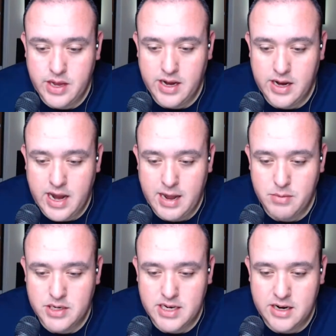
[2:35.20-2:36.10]
eating ham
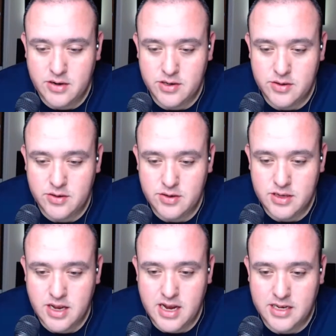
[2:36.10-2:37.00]
and taters.
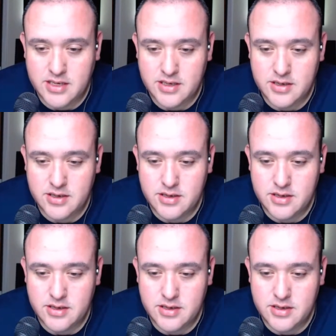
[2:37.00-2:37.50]
Nice.